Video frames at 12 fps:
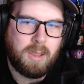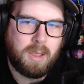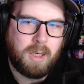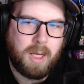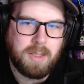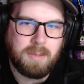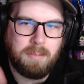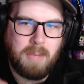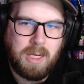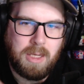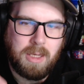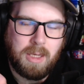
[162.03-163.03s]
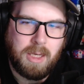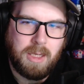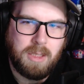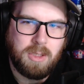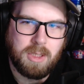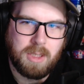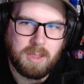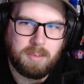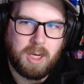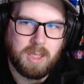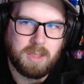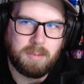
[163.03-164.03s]
as many hinges as
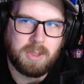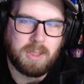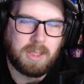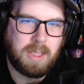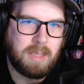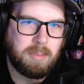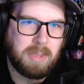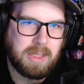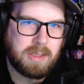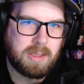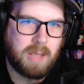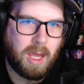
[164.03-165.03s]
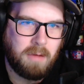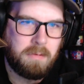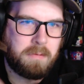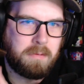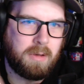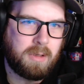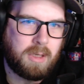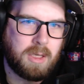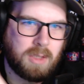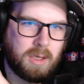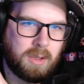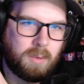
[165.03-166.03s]
possible to keep it safe,
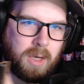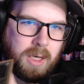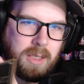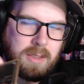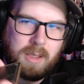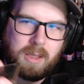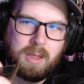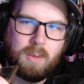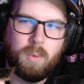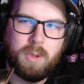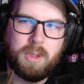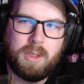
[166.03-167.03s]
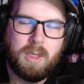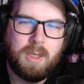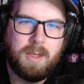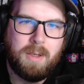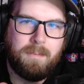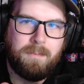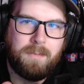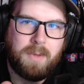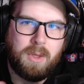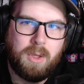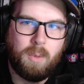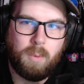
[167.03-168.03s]
because otherwise, like, the wood
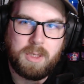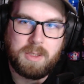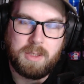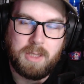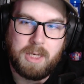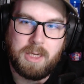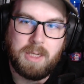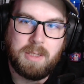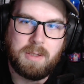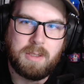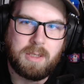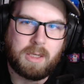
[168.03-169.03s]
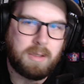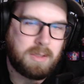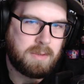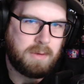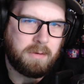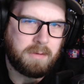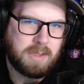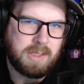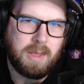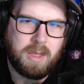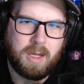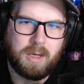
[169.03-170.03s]
is nice. It's like a
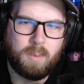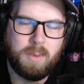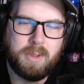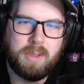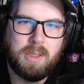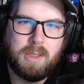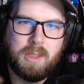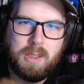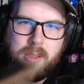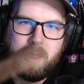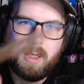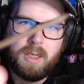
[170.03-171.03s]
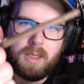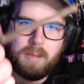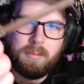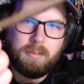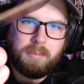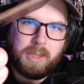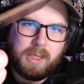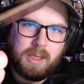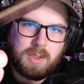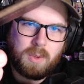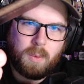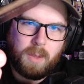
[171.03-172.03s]
synthetic wood, but it
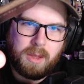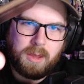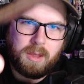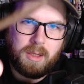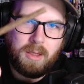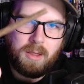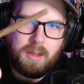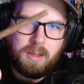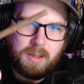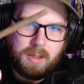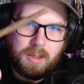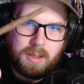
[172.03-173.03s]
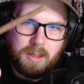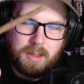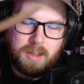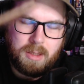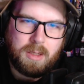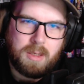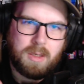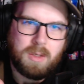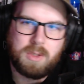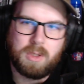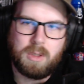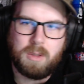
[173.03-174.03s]
is quite thin.
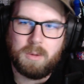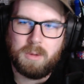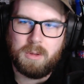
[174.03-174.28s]
So